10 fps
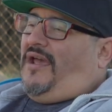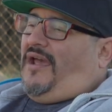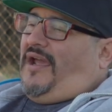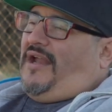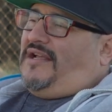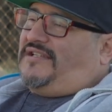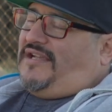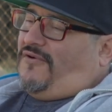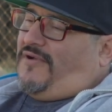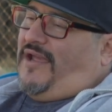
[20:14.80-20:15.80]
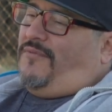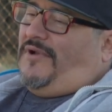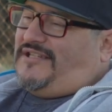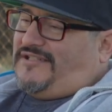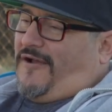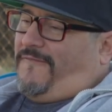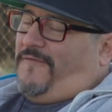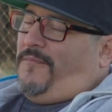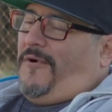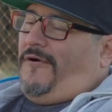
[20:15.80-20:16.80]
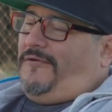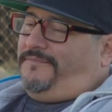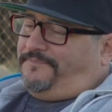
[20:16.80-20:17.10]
And I said, okay, well, let's talk football.